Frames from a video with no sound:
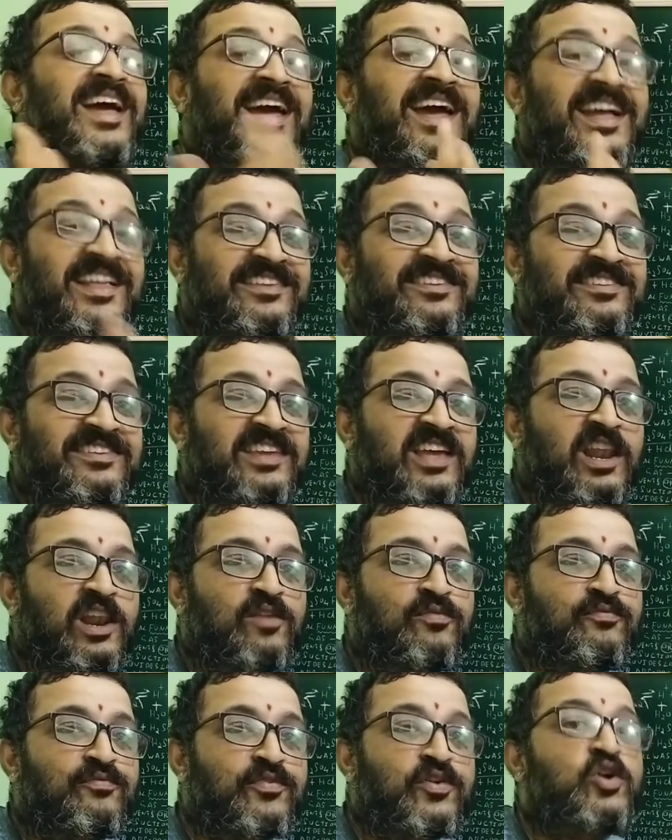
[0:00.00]

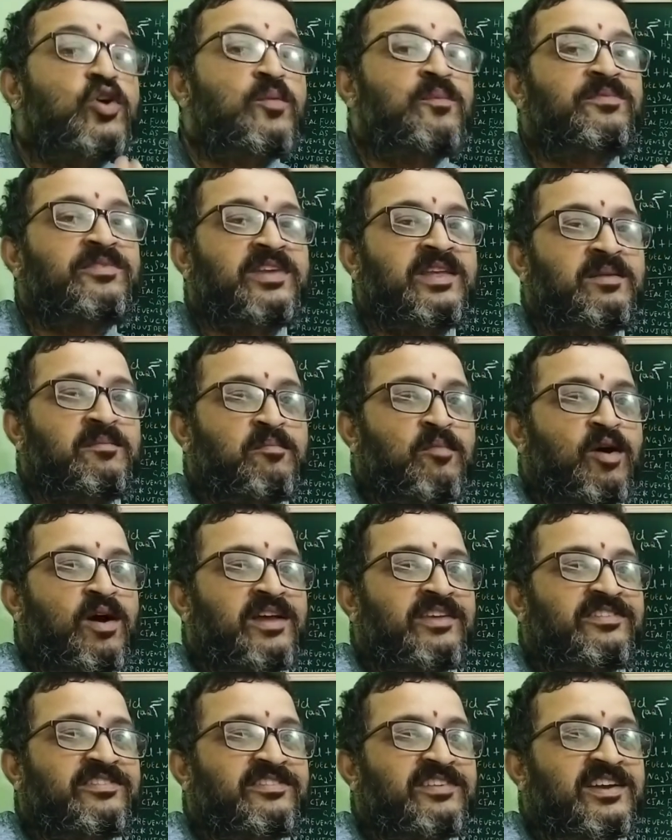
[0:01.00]
HCl fumes in
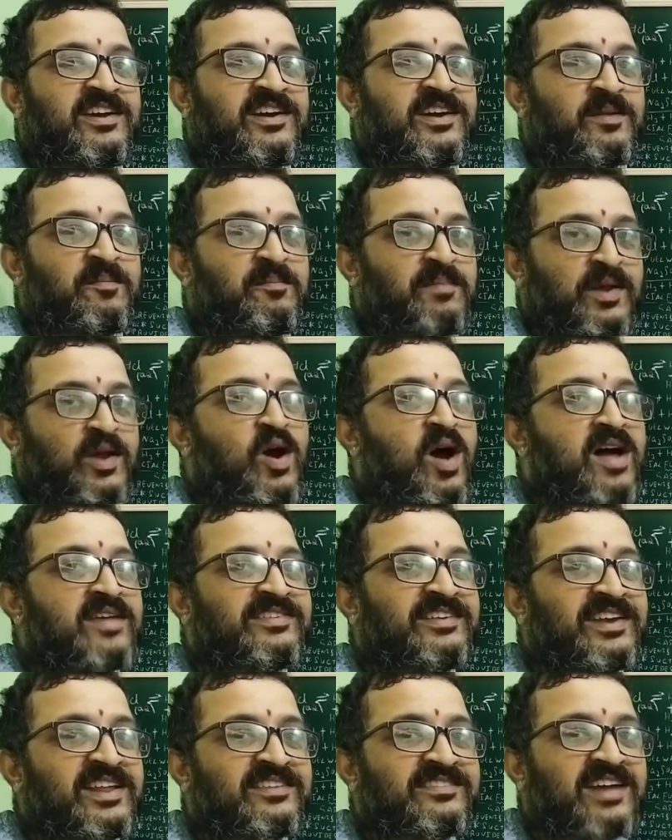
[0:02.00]
moisture
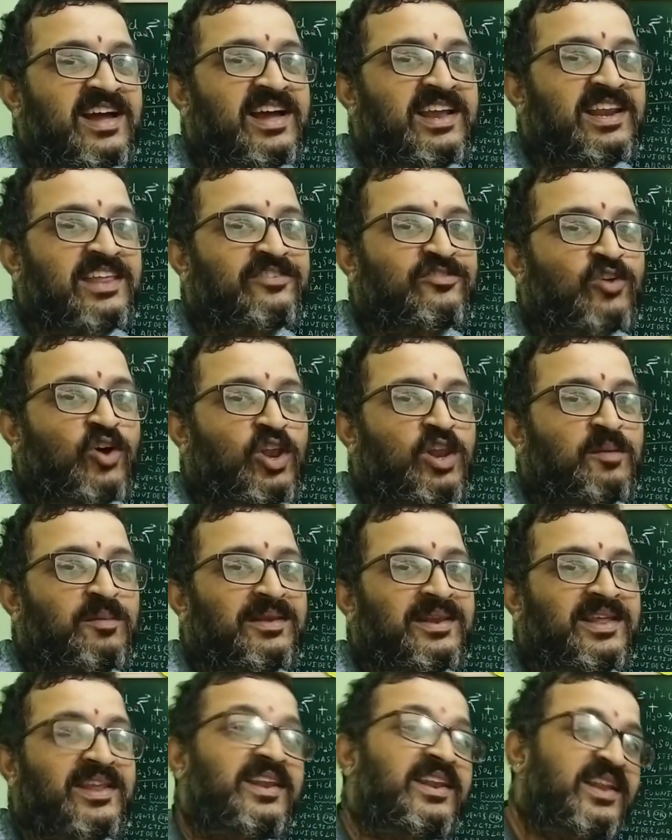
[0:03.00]
because it is highly
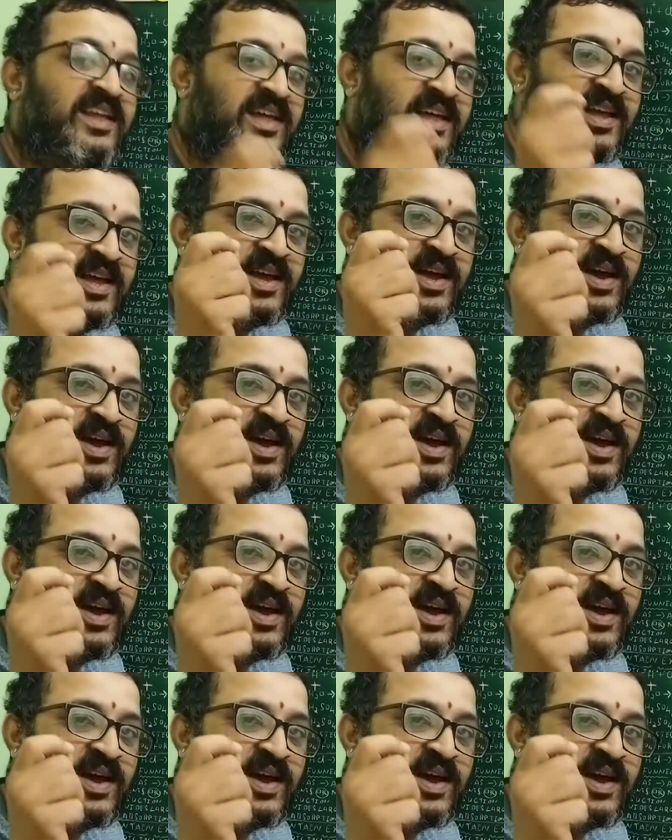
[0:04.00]
soluble in